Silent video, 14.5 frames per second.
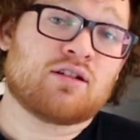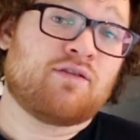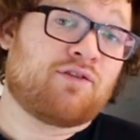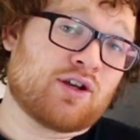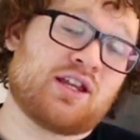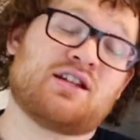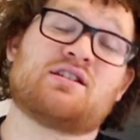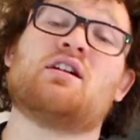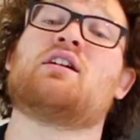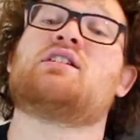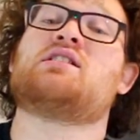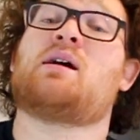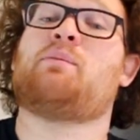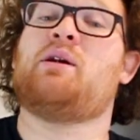for this
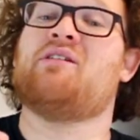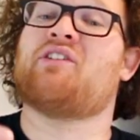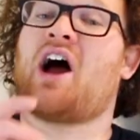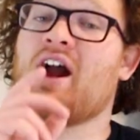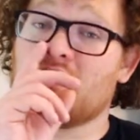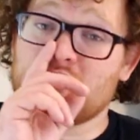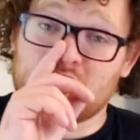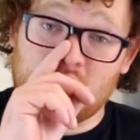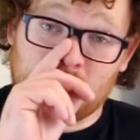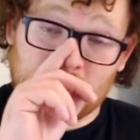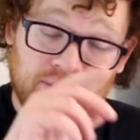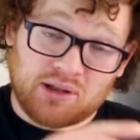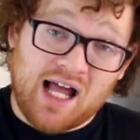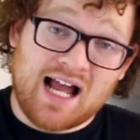archetype we have Iron
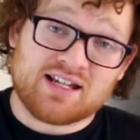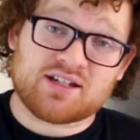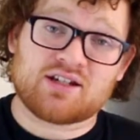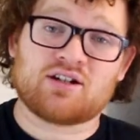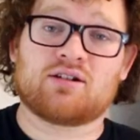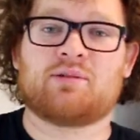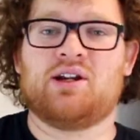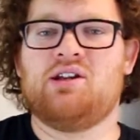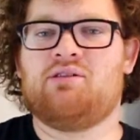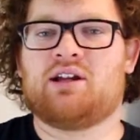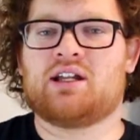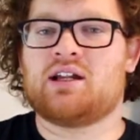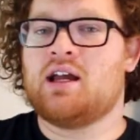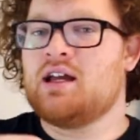Chain Blaster, where you
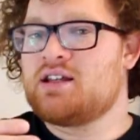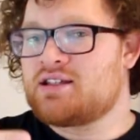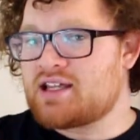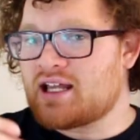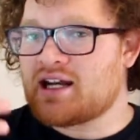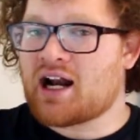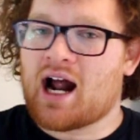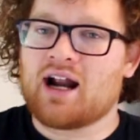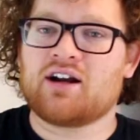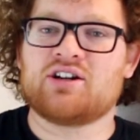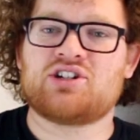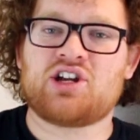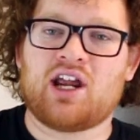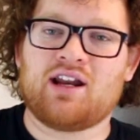can send an
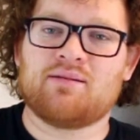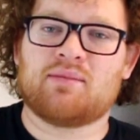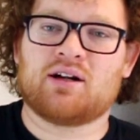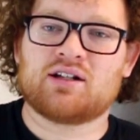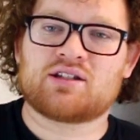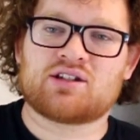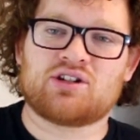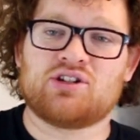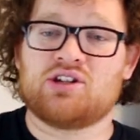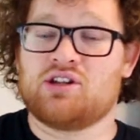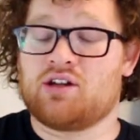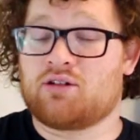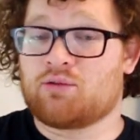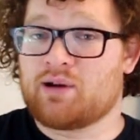Iron Chain monster
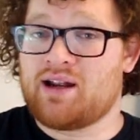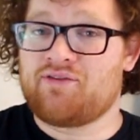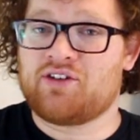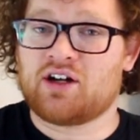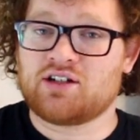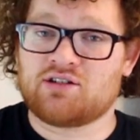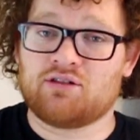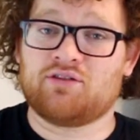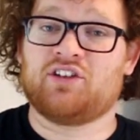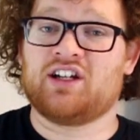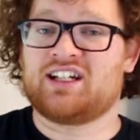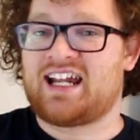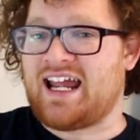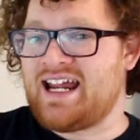to the graveyard to
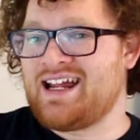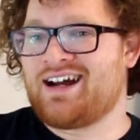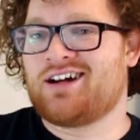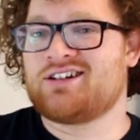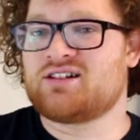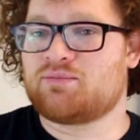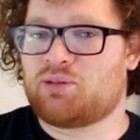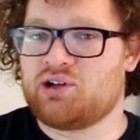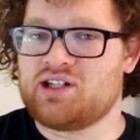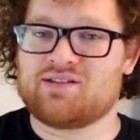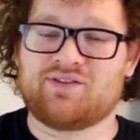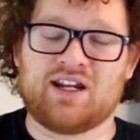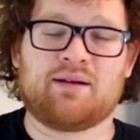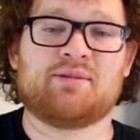inflict 800
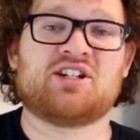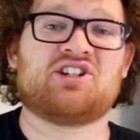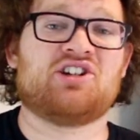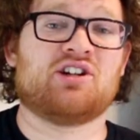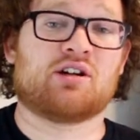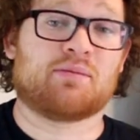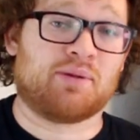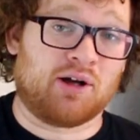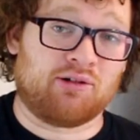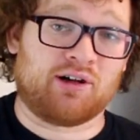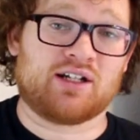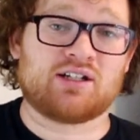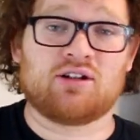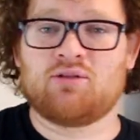points of damage to your
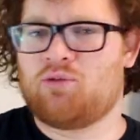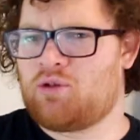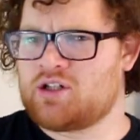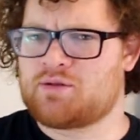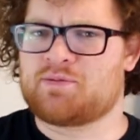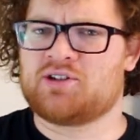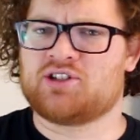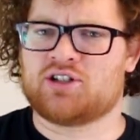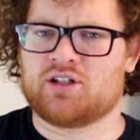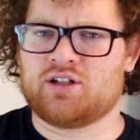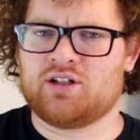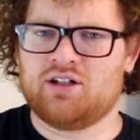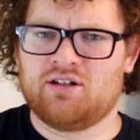opponent once per turn.